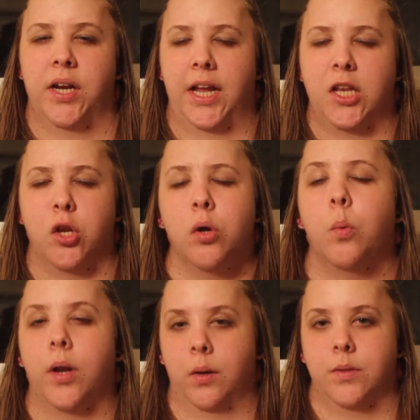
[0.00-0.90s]
And I
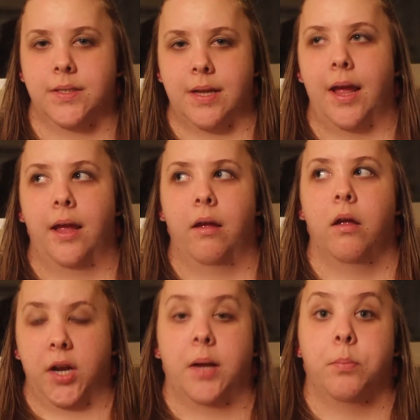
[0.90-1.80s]
knew what I was saying,
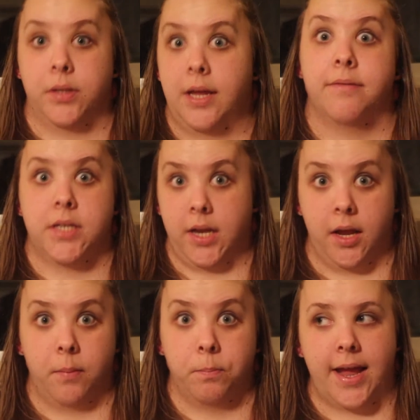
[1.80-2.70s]
that I believed in
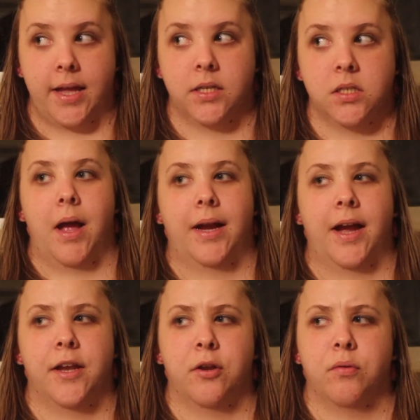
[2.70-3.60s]
him. And I
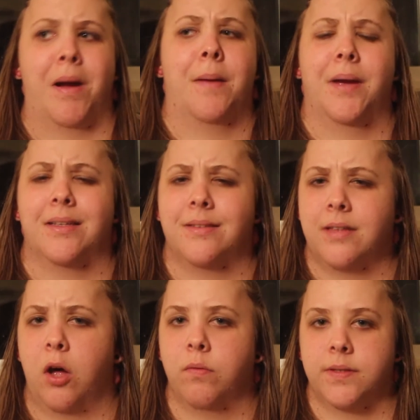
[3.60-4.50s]
kind of by
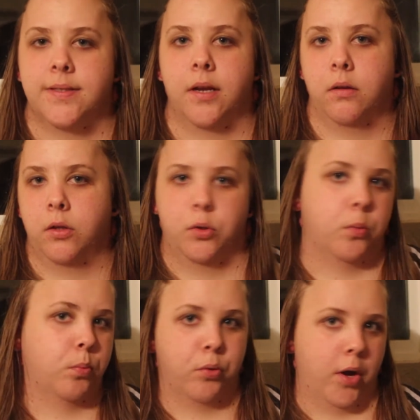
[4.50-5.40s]
myself said a
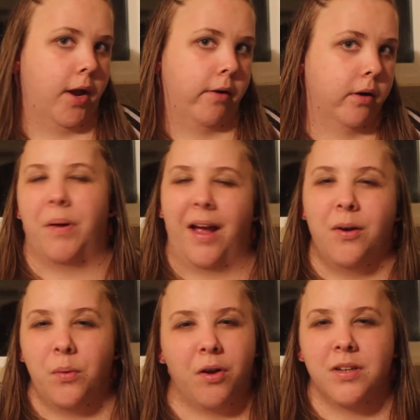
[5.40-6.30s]
little prayer. But I
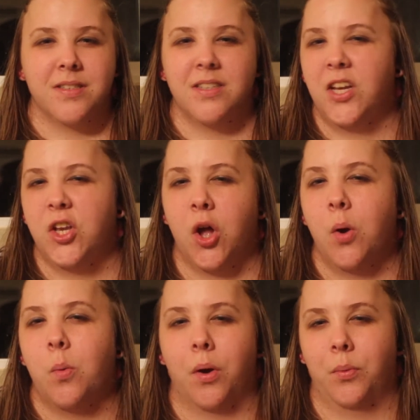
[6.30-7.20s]
don't honestly
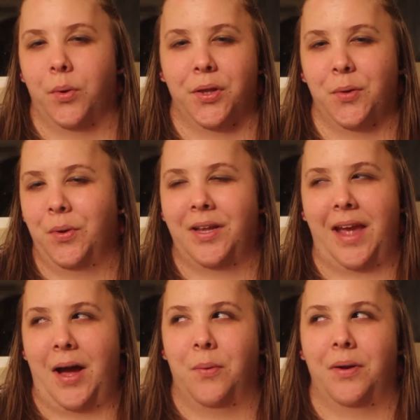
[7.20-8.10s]
know what really would
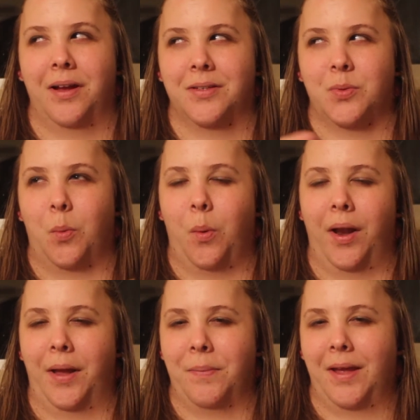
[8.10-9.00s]
count as
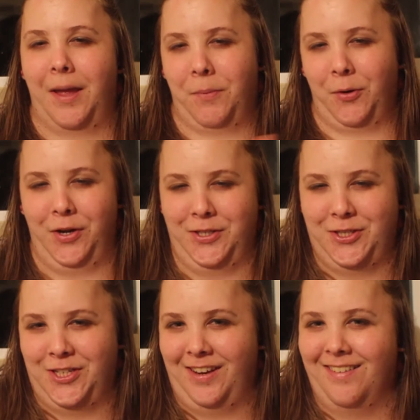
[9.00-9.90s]
when I became a
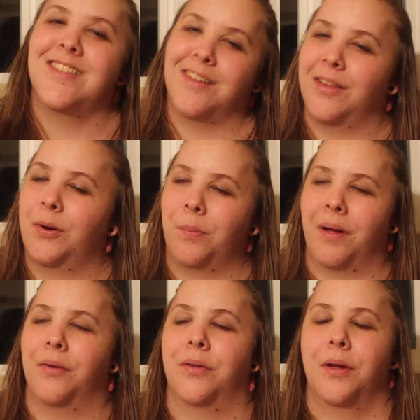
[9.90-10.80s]
Christian. It's a little
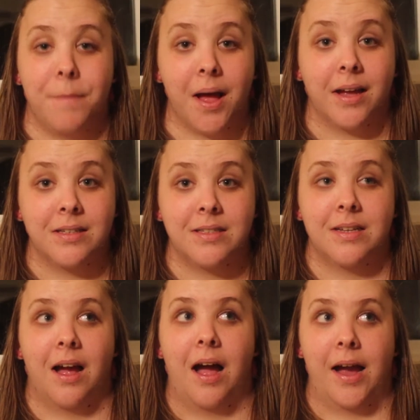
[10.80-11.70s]
muddled. But
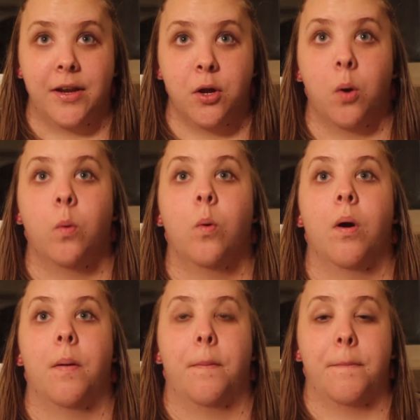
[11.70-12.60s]
I know
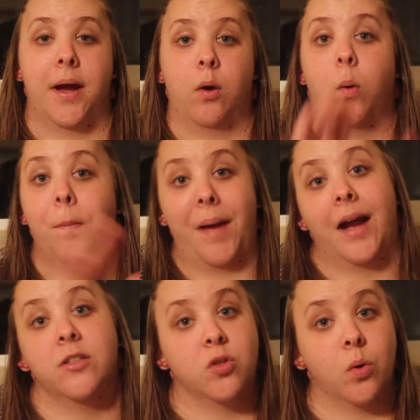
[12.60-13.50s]
my whole
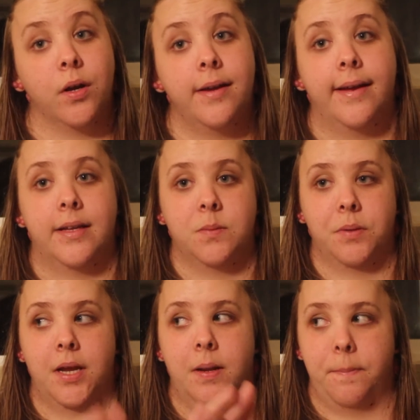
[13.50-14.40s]
backstory has
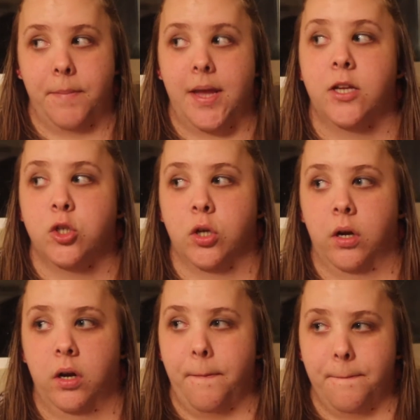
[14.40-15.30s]
played a
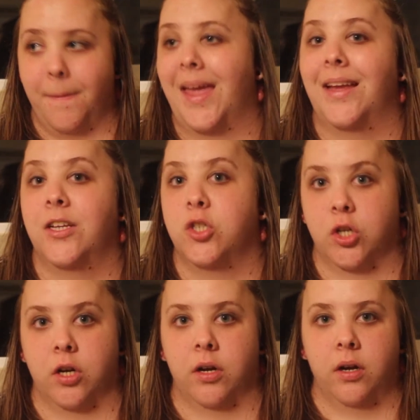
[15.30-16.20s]
major,
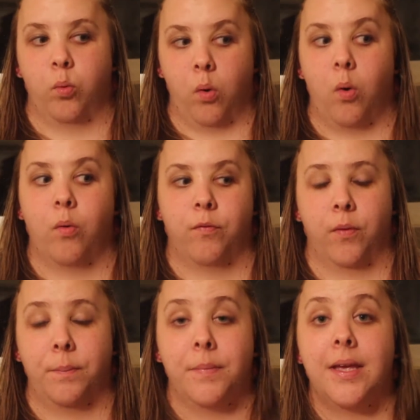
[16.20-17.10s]
major role
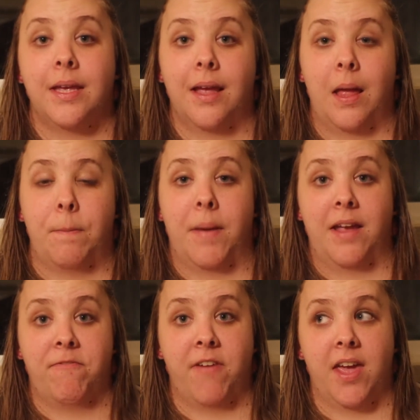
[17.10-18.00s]
for me in
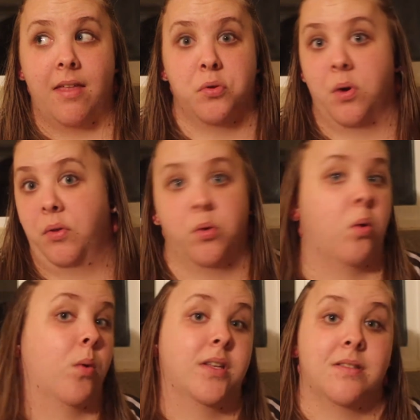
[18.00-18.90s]
my faith throughout the
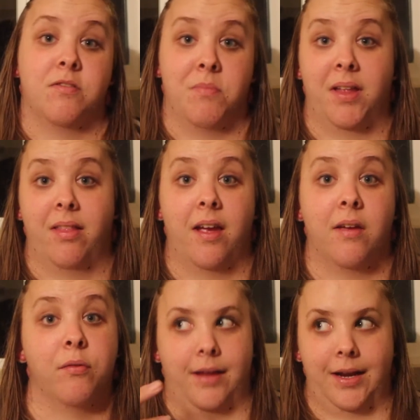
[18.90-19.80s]
whole rest of my
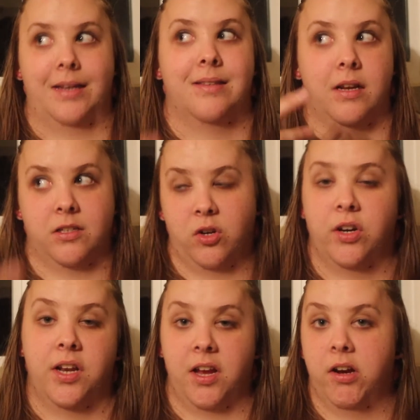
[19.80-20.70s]
life. Like I said, I
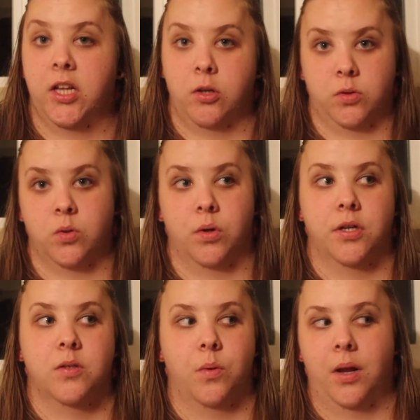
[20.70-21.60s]
started hearing those
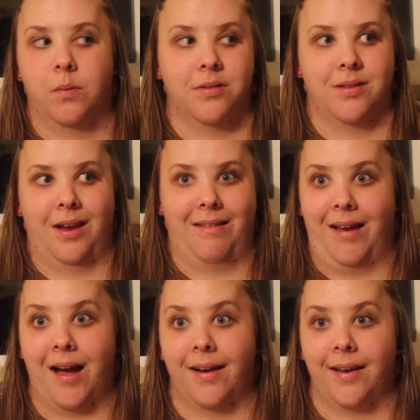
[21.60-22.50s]
stories when I was like
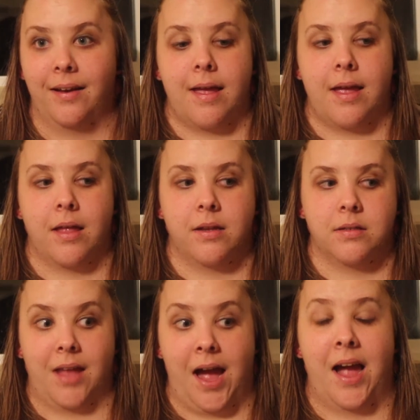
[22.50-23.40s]
9,
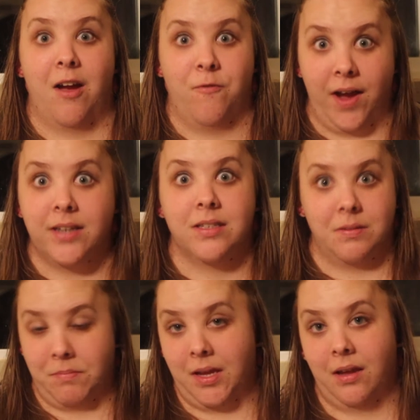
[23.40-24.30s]
and that
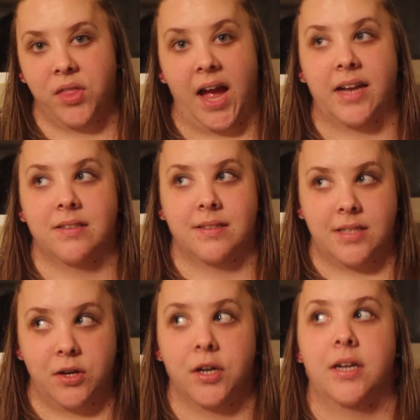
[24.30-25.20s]
affected me. That
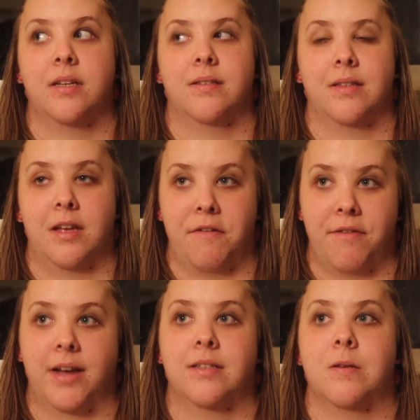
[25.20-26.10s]
seriously
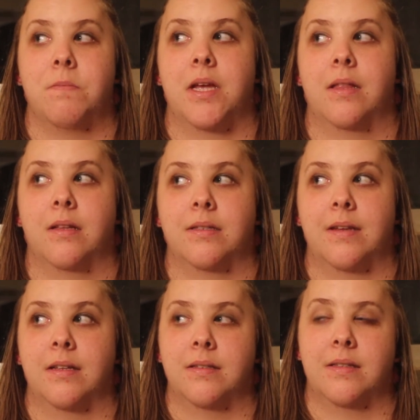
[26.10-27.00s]
affected me in the
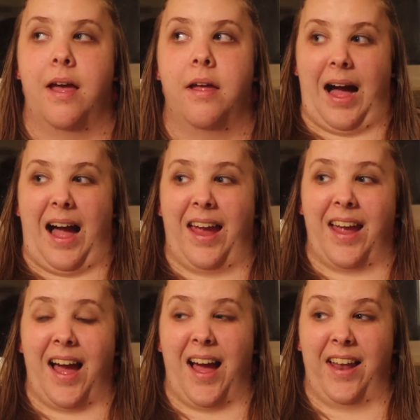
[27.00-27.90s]
sense that I
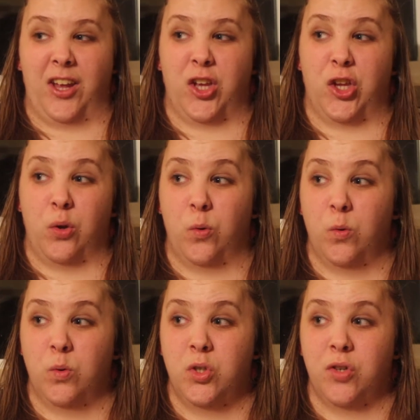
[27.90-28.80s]
had a
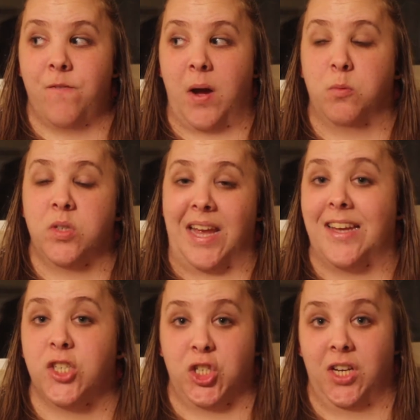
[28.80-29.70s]
huge
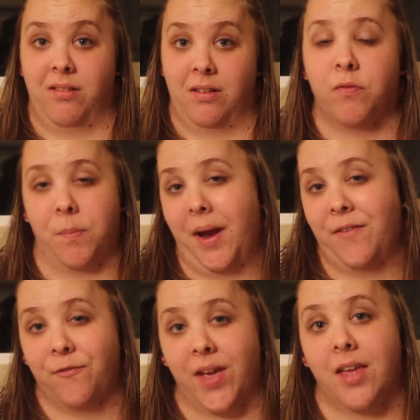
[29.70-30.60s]
foundation for
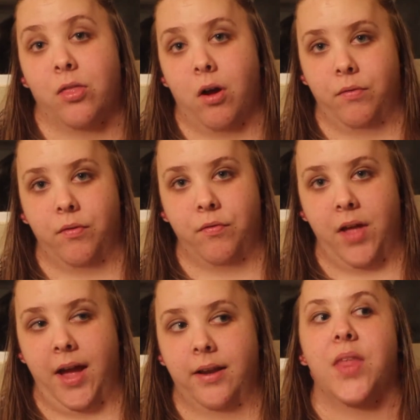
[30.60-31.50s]
my faith off of
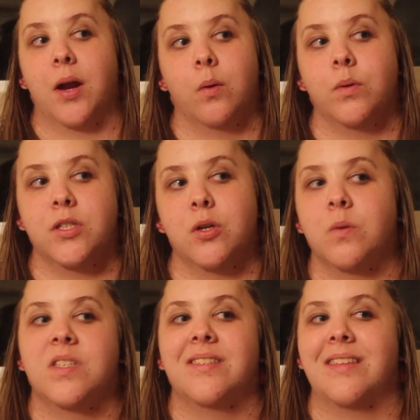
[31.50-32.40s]
that. There was
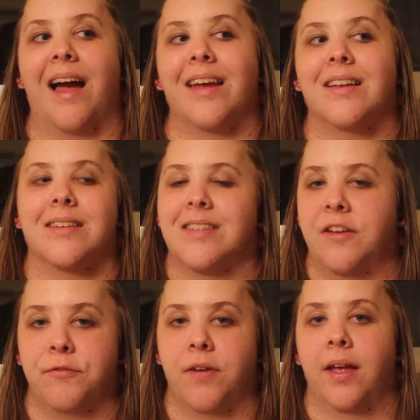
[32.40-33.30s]
no
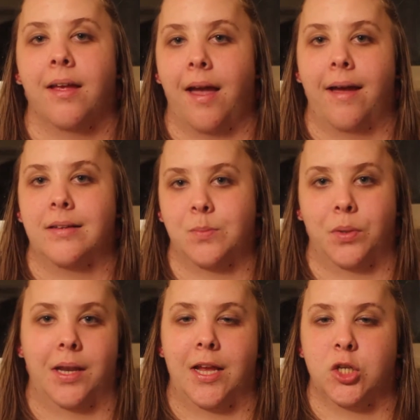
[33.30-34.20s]
scientific
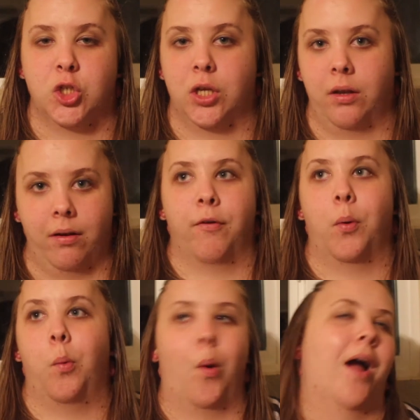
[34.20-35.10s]
explanation
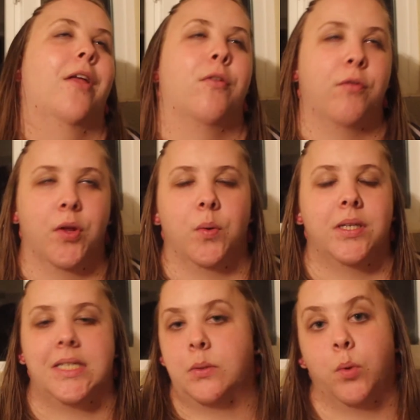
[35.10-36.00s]
for why the
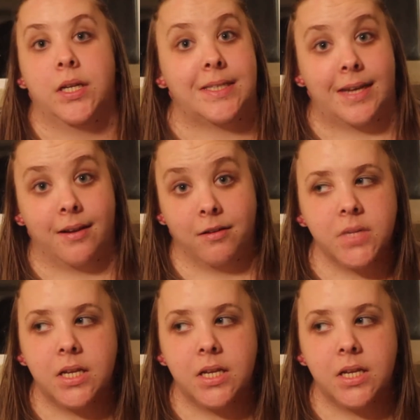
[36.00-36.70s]
fluid did what it did.